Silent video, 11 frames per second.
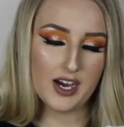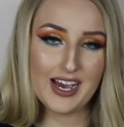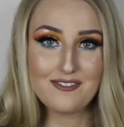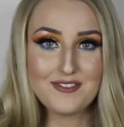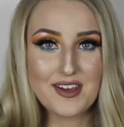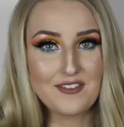I
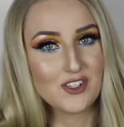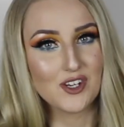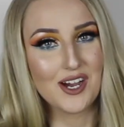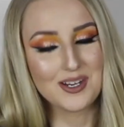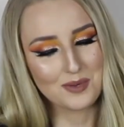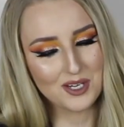have never
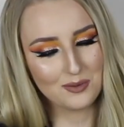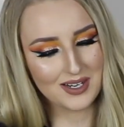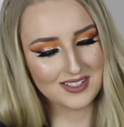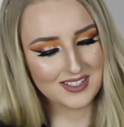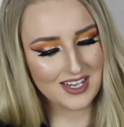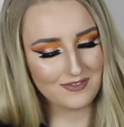tried a peel
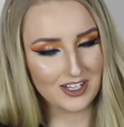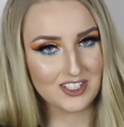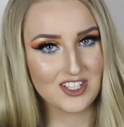mask either.